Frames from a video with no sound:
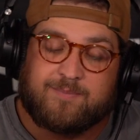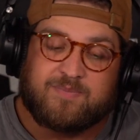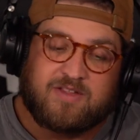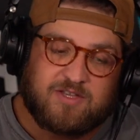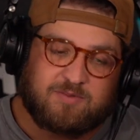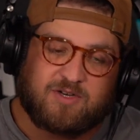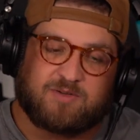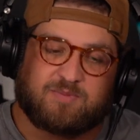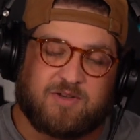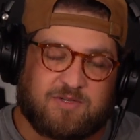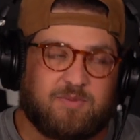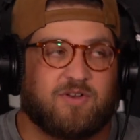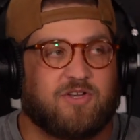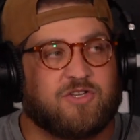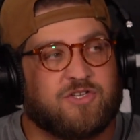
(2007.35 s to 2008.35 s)
Mm-hmm. It's my
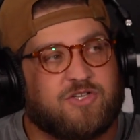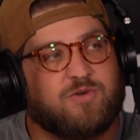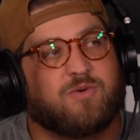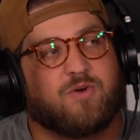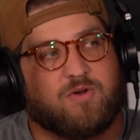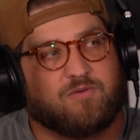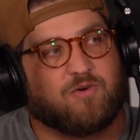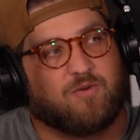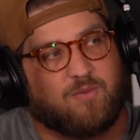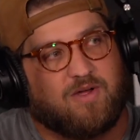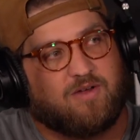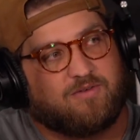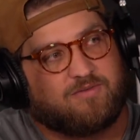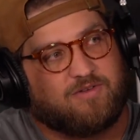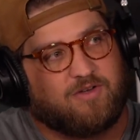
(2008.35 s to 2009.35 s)
responsibility to steward over it right.
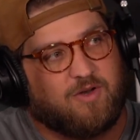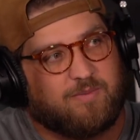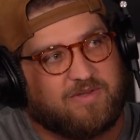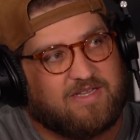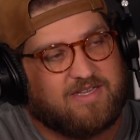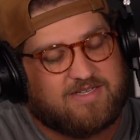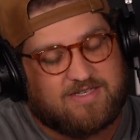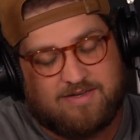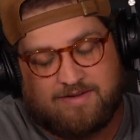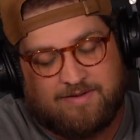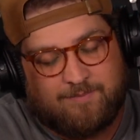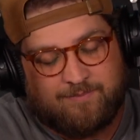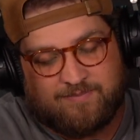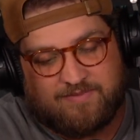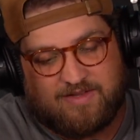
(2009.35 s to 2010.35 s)
well, you right. know. But that's yeah.